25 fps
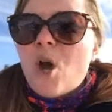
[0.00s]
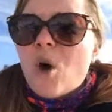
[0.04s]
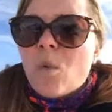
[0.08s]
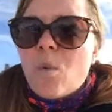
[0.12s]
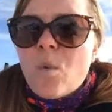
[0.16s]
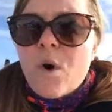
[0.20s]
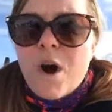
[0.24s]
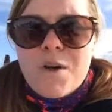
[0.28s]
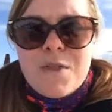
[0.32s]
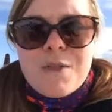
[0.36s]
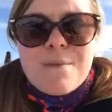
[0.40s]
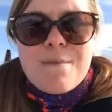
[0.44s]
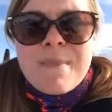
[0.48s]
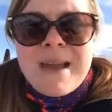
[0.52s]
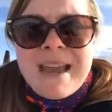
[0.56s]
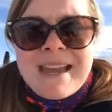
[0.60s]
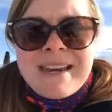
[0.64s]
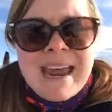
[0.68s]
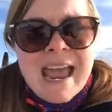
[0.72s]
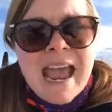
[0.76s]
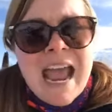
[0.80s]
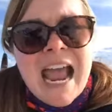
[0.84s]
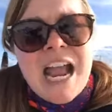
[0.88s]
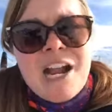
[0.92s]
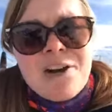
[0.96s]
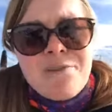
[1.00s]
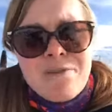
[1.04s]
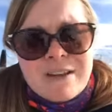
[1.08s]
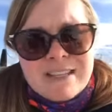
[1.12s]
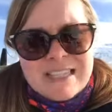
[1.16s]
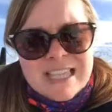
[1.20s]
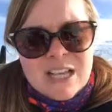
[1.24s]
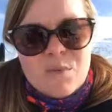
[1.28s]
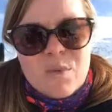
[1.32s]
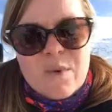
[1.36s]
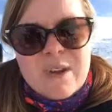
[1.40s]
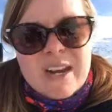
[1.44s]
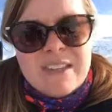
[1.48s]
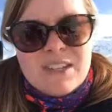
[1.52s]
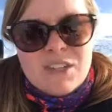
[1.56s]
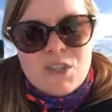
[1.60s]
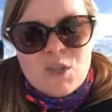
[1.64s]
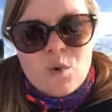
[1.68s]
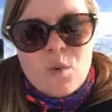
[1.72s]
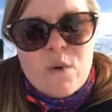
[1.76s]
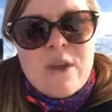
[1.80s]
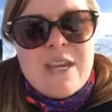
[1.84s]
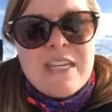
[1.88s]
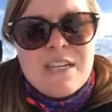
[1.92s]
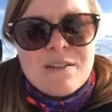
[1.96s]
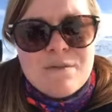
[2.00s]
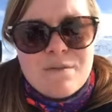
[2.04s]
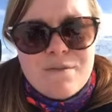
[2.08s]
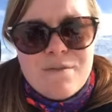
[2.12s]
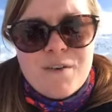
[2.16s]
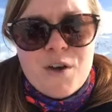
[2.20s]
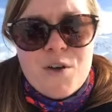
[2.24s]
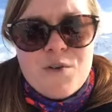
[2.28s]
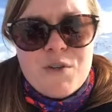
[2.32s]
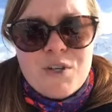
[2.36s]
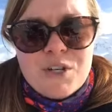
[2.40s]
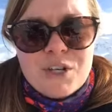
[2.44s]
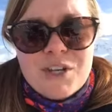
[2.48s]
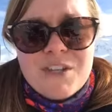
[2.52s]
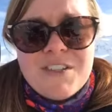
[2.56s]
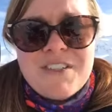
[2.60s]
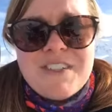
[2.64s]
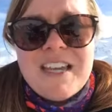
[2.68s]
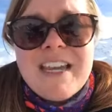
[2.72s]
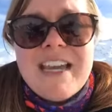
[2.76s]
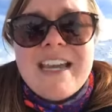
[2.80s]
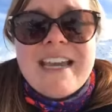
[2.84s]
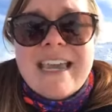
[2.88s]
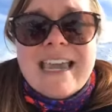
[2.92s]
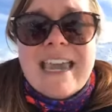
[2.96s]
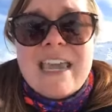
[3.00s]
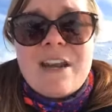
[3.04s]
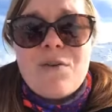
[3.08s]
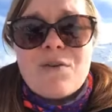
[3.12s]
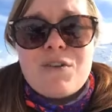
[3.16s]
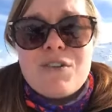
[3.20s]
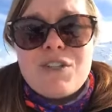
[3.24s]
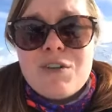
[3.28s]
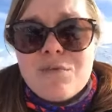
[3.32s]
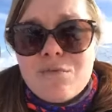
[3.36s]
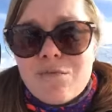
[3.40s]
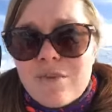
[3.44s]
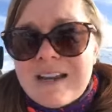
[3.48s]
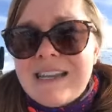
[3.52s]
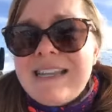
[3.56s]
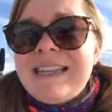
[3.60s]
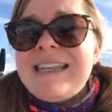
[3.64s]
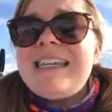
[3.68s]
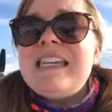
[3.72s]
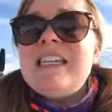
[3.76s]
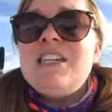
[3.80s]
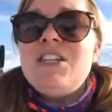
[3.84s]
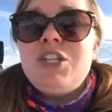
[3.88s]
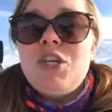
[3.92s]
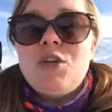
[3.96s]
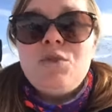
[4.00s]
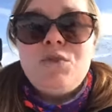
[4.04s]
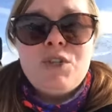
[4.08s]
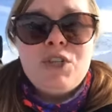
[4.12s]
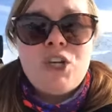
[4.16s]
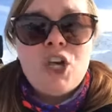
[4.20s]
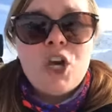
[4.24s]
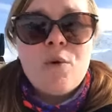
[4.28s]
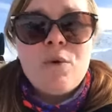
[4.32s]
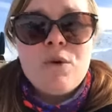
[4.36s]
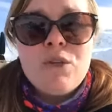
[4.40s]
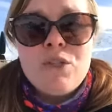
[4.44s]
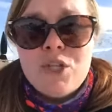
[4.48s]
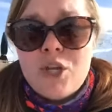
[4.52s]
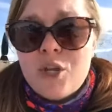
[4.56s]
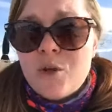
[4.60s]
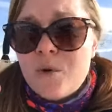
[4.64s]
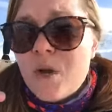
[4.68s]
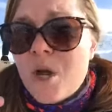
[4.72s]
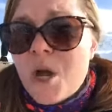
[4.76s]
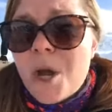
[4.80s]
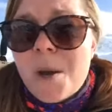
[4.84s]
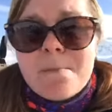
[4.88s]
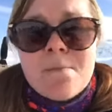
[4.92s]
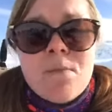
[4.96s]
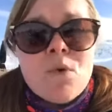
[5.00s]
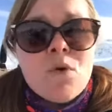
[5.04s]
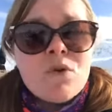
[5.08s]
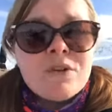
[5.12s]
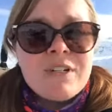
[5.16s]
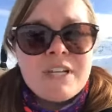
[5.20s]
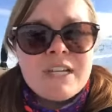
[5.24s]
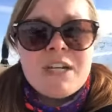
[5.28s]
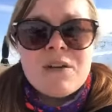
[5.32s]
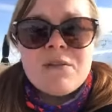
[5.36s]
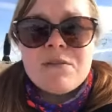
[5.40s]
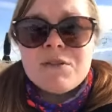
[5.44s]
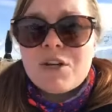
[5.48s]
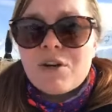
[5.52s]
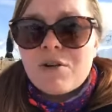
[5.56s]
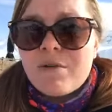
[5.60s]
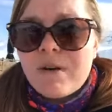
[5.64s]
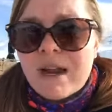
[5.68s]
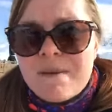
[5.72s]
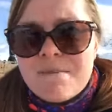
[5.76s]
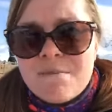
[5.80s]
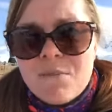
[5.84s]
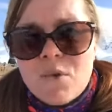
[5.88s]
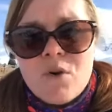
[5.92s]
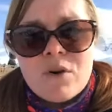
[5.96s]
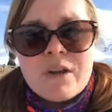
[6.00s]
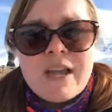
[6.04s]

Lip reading: What are the main areas that we need to tweak and focus in order to release you to go and do more deals, create more